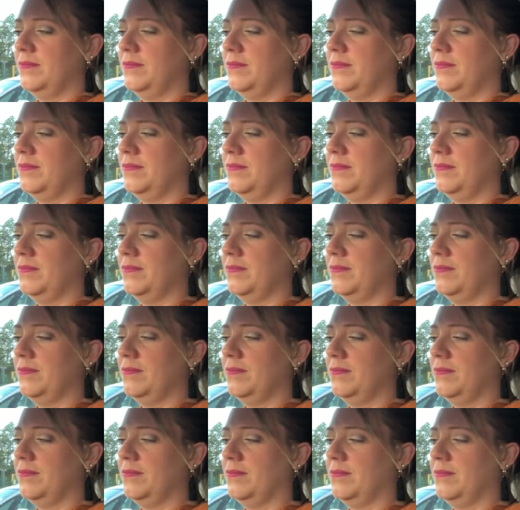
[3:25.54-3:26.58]

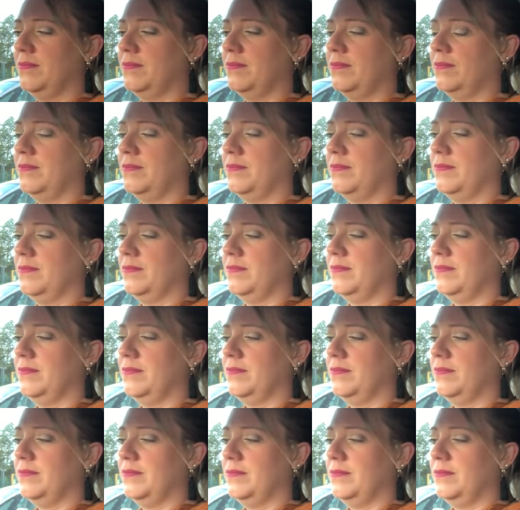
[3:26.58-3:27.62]

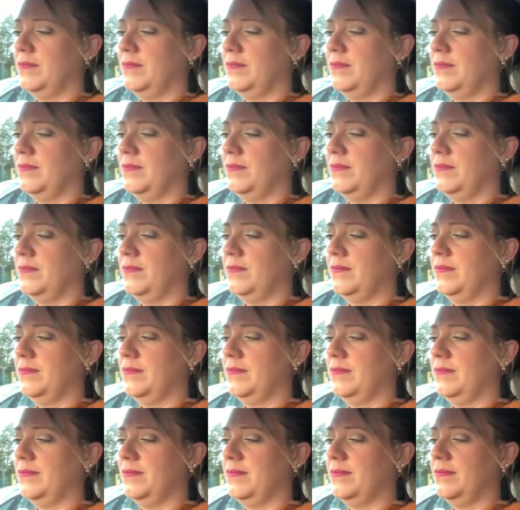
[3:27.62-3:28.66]

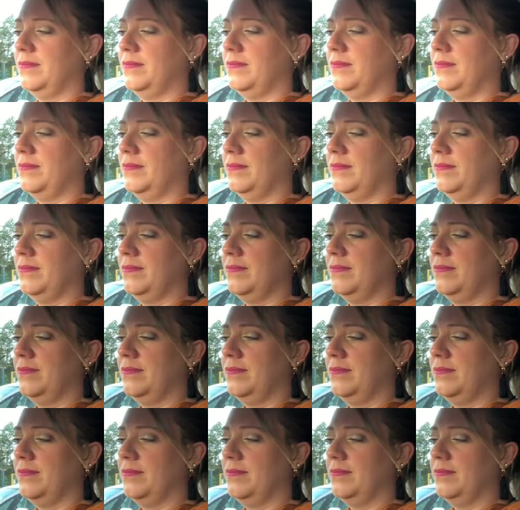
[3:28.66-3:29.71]

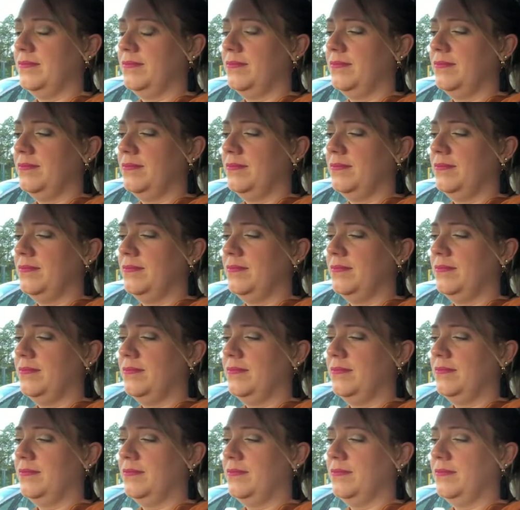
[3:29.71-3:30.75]

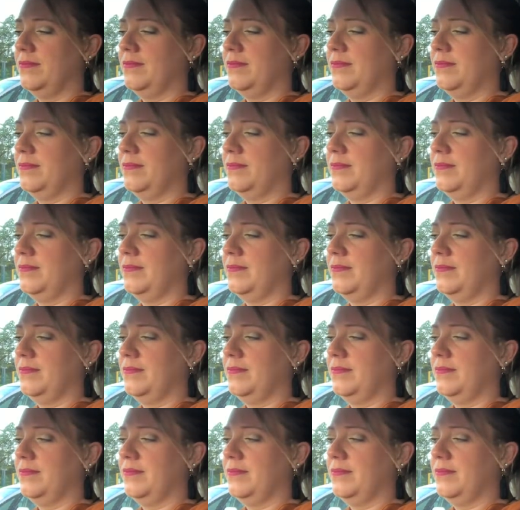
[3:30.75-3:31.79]

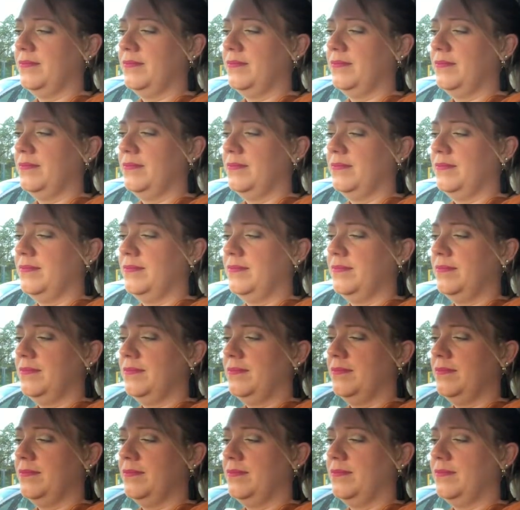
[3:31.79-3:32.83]

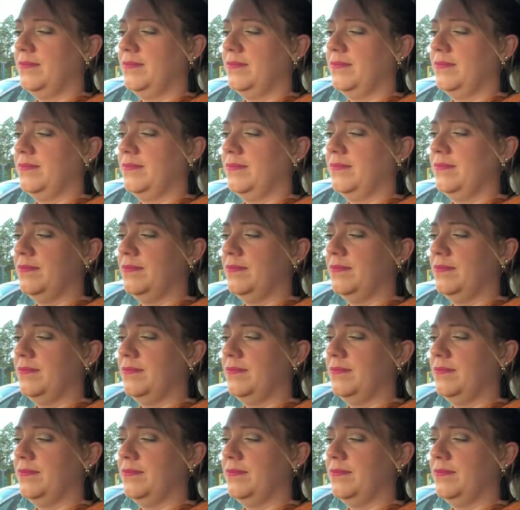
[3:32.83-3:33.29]
This person isn't speaking.